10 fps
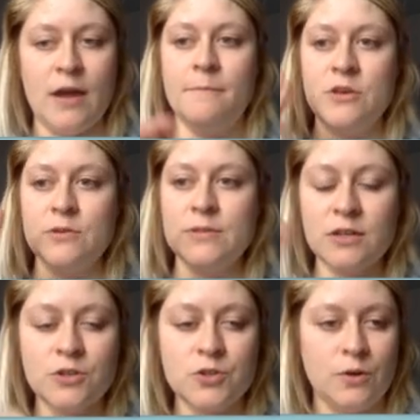I'm
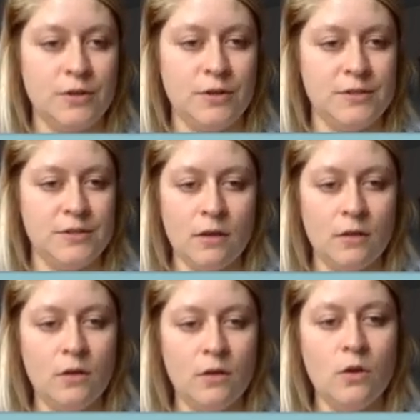using Control and C,
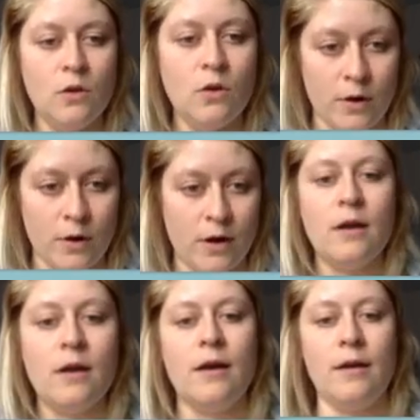
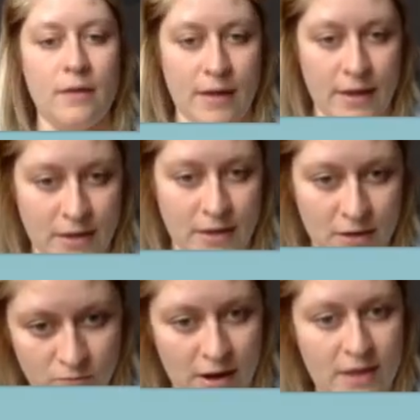or I can
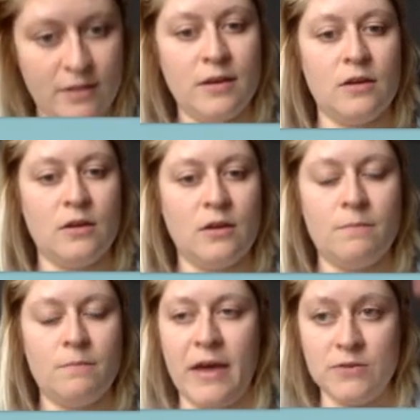right-click
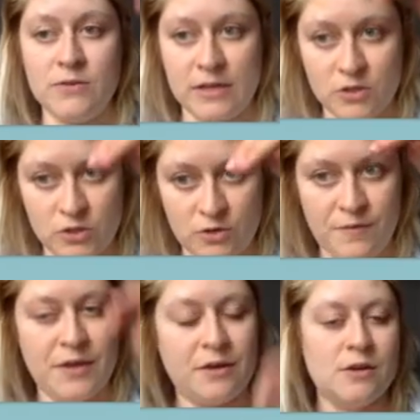by using 2
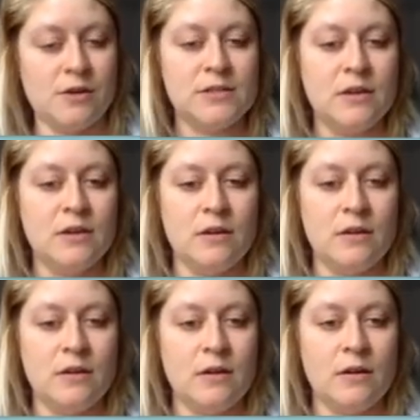fingers
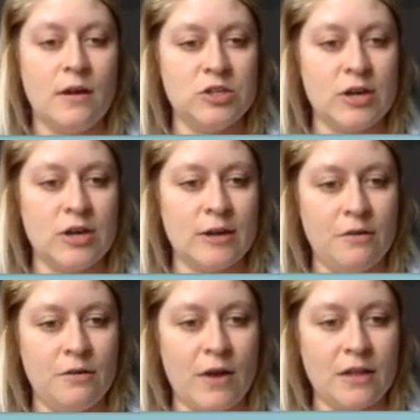on my
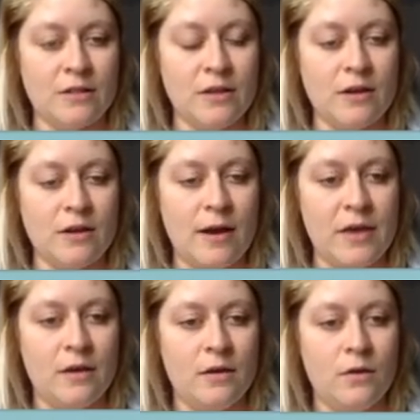trackpad, right-click copy,